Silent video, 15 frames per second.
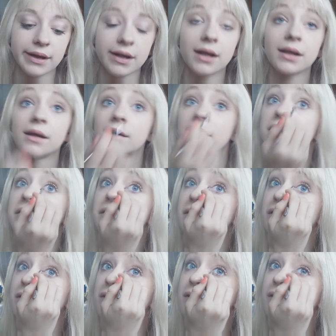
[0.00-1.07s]
that colour
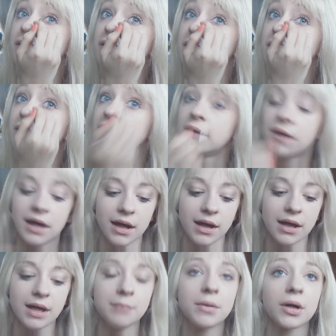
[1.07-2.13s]

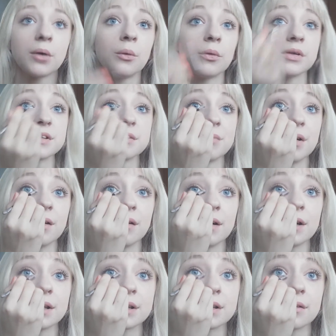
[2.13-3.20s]
in my corners of my
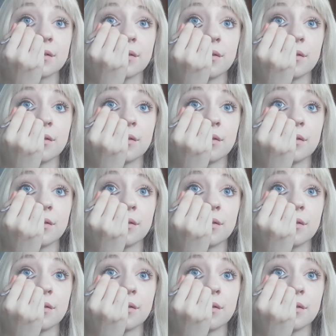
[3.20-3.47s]
eyes.